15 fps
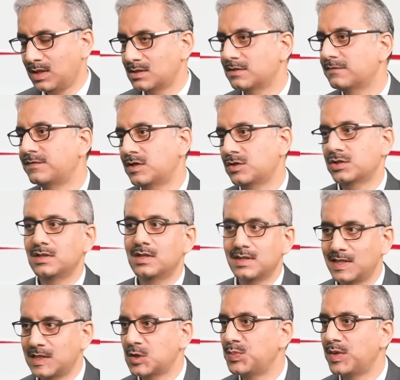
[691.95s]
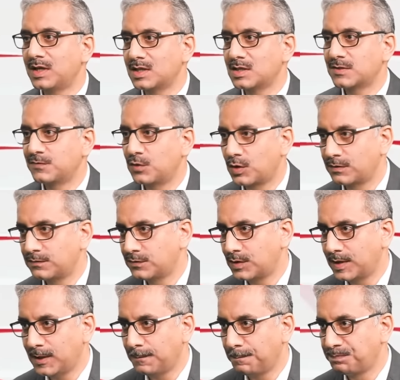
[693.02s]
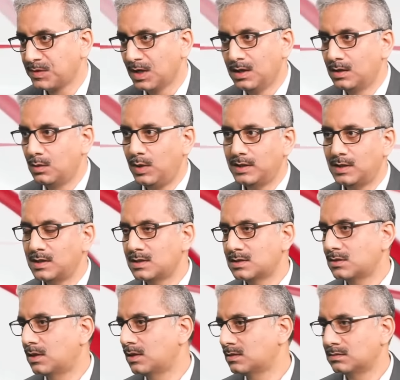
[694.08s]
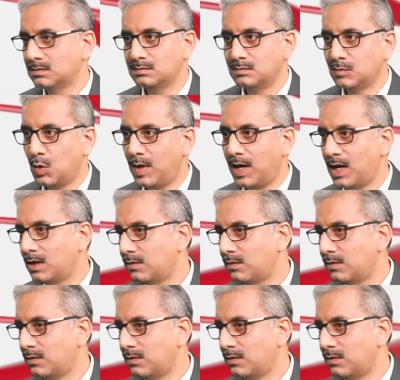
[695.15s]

It's a frictionless experience for him, whether it's on mobile,